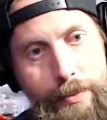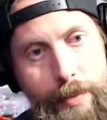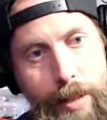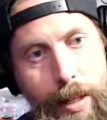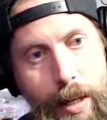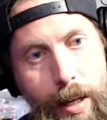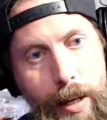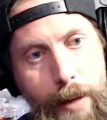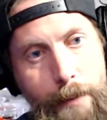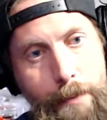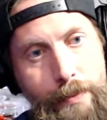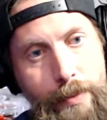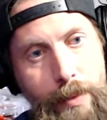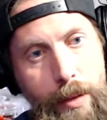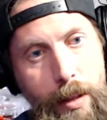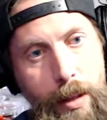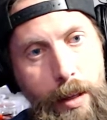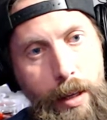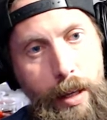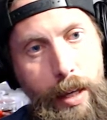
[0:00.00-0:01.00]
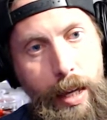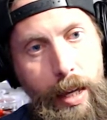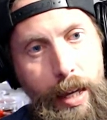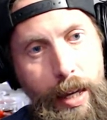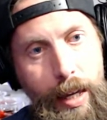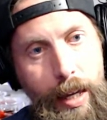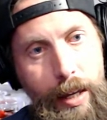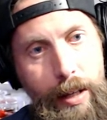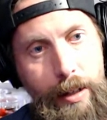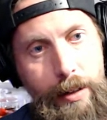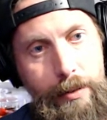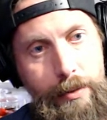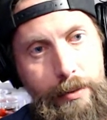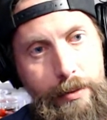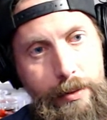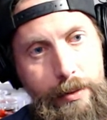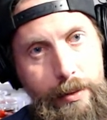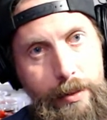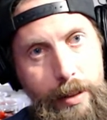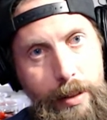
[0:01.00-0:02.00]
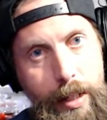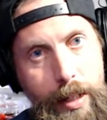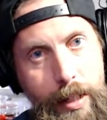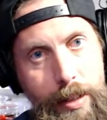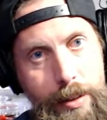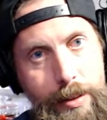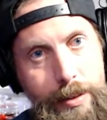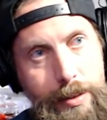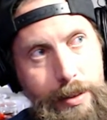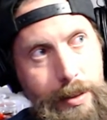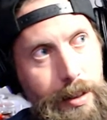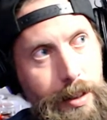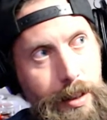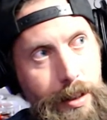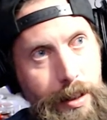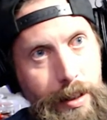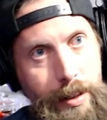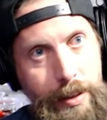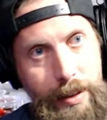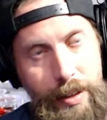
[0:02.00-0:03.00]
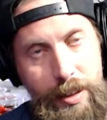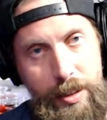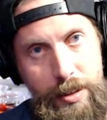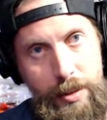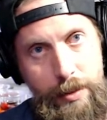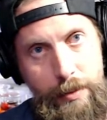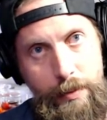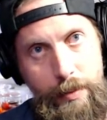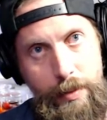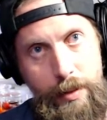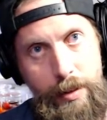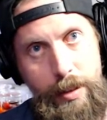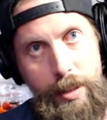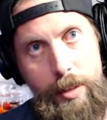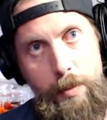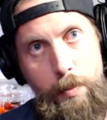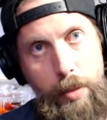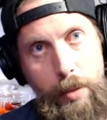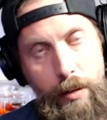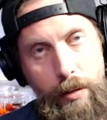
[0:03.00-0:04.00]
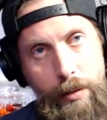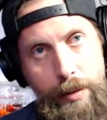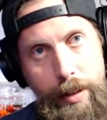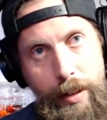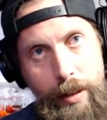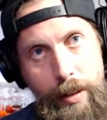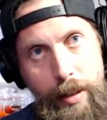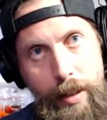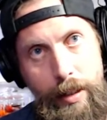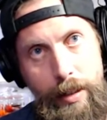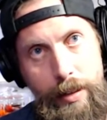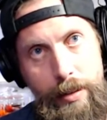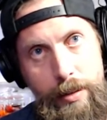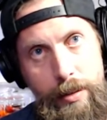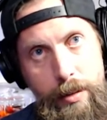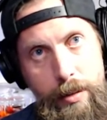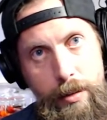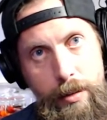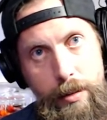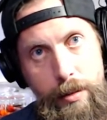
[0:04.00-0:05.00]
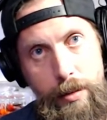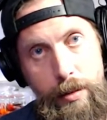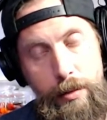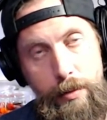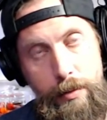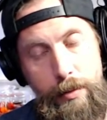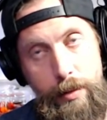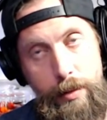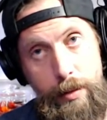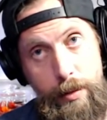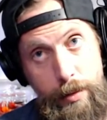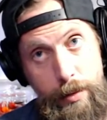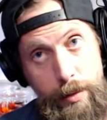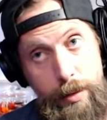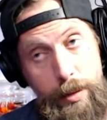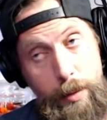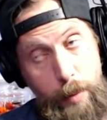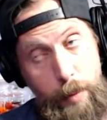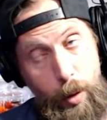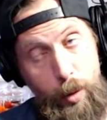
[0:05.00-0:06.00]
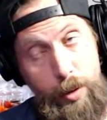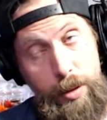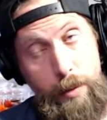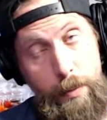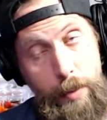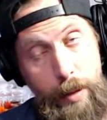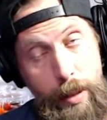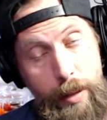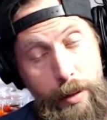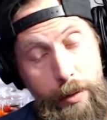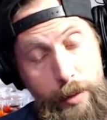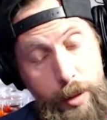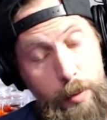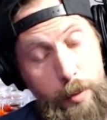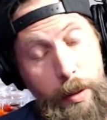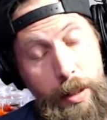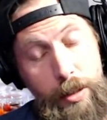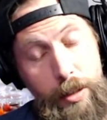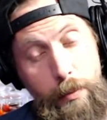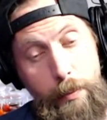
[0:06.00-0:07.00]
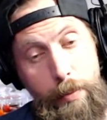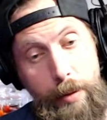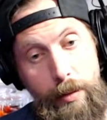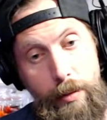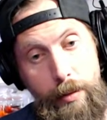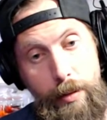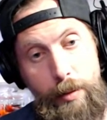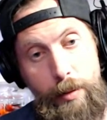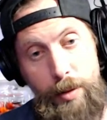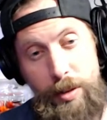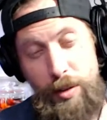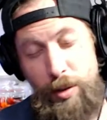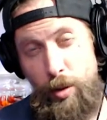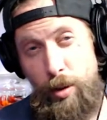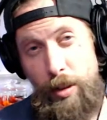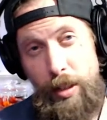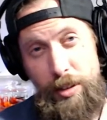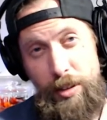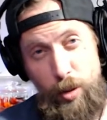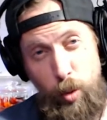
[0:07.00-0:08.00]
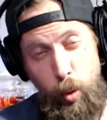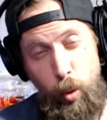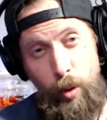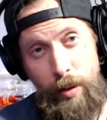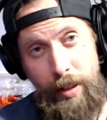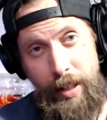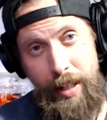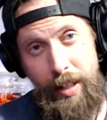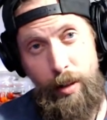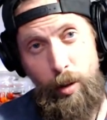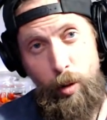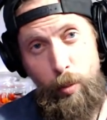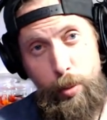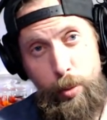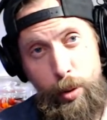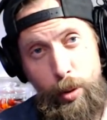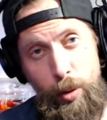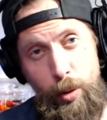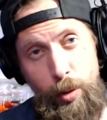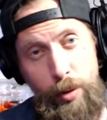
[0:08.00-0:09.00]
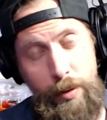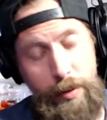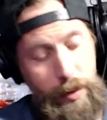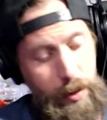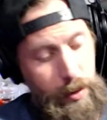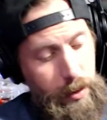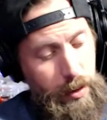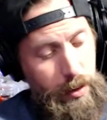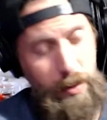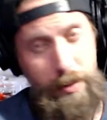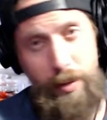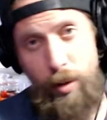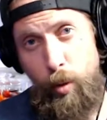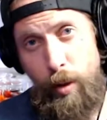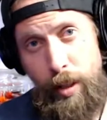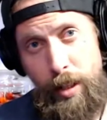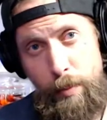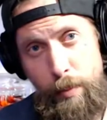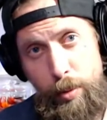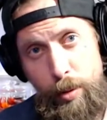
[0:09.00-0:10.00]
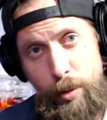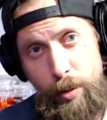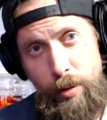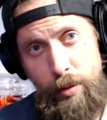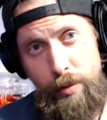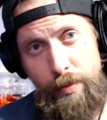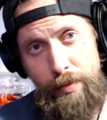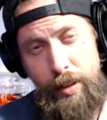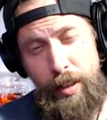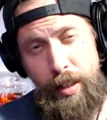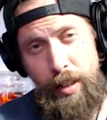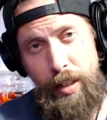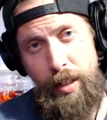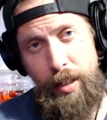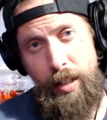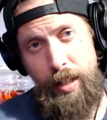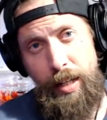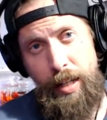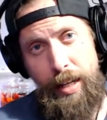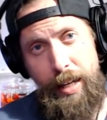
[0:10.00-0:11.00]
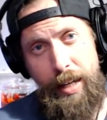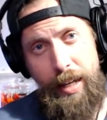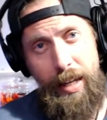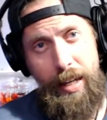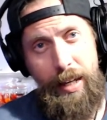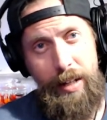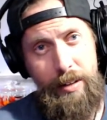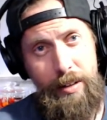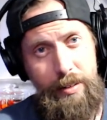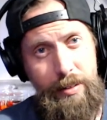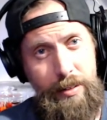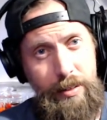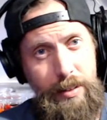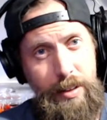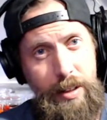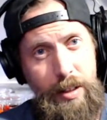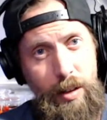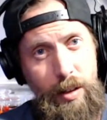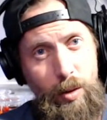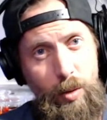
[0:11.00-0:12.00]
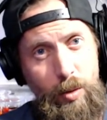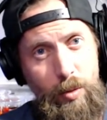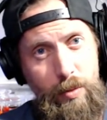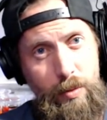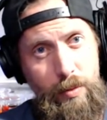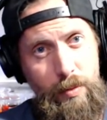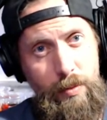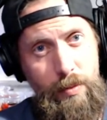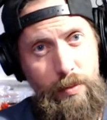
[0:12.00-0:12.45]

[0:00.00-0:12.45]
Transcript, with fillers: okay? And it's this this building is supposed to be it was special built. It was it's tornado proof, earthquake proof, and you know,